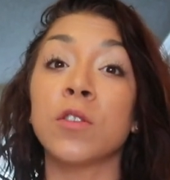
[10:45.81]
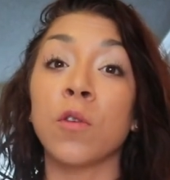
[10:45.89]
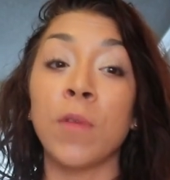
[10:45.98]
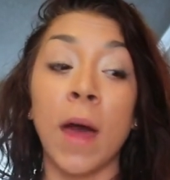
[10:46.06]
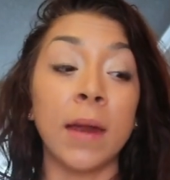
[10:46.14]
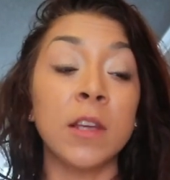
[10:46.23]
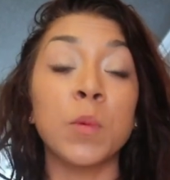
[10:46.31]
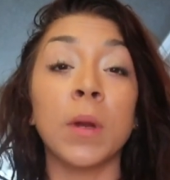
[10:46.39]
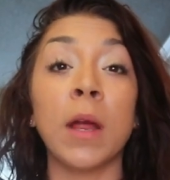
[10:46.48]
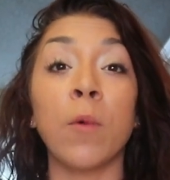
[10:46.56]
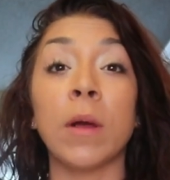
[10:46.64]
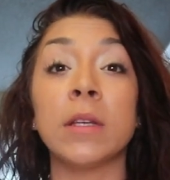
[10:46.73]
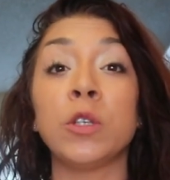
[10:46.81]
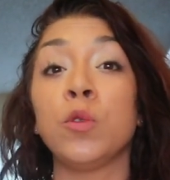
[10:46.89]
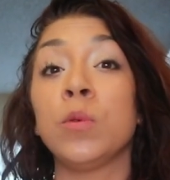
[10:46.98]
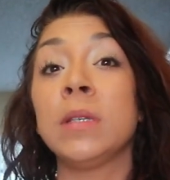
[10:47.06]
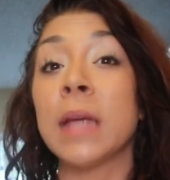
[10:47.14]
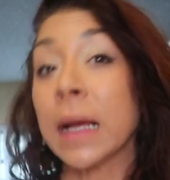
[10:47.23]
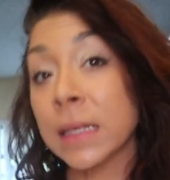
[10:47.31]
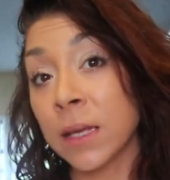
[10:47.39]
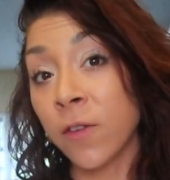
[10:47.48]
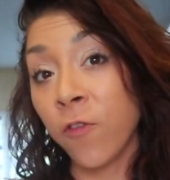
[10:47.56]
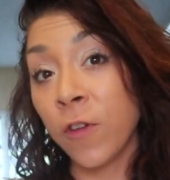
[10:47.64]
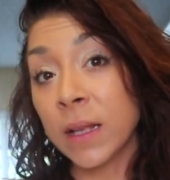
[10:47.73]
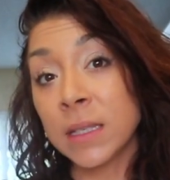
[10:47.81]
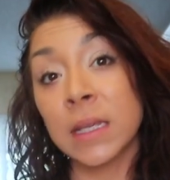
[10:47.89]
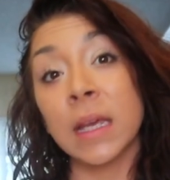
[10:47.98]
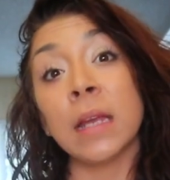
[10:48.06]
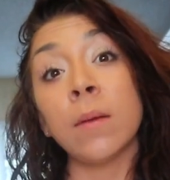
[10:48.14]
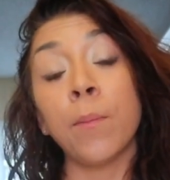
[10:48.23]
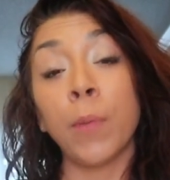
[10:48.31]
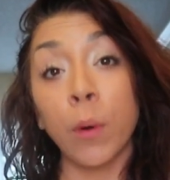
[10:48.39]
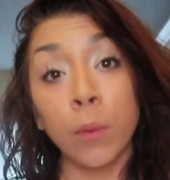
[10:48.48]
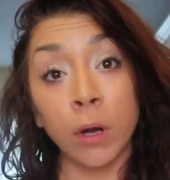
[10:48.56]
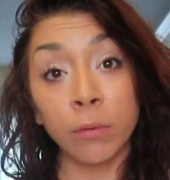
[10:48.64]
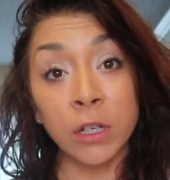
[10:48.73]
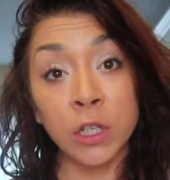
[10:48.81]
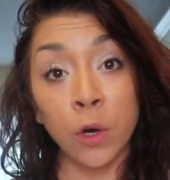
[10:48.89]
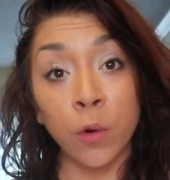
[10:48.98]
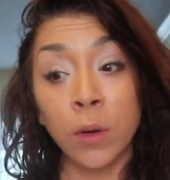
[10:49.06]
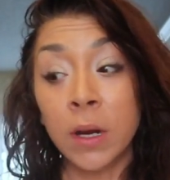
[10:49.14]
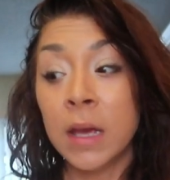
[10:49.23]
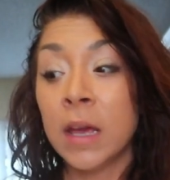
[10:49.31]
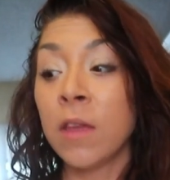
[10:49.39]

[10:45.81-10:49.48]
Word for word: So that is when I went to Dexa Fit in Boca Raton.